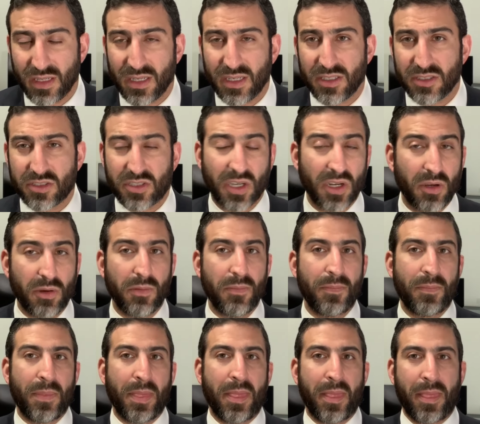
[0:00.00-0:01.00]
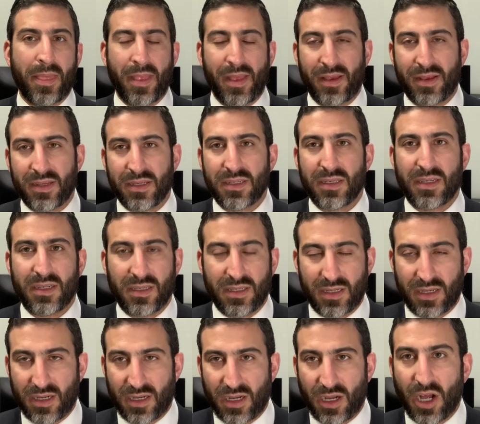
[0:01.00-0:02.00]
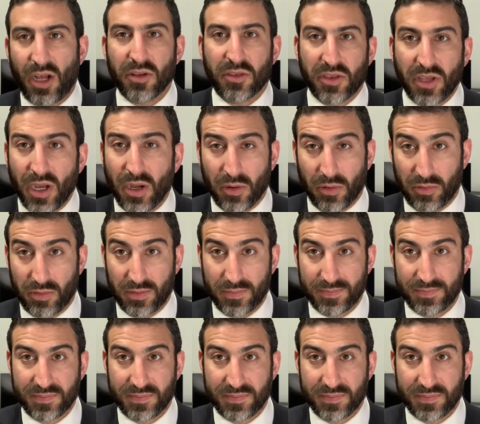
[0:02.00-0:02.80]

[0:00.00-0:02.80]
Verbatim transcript: So, although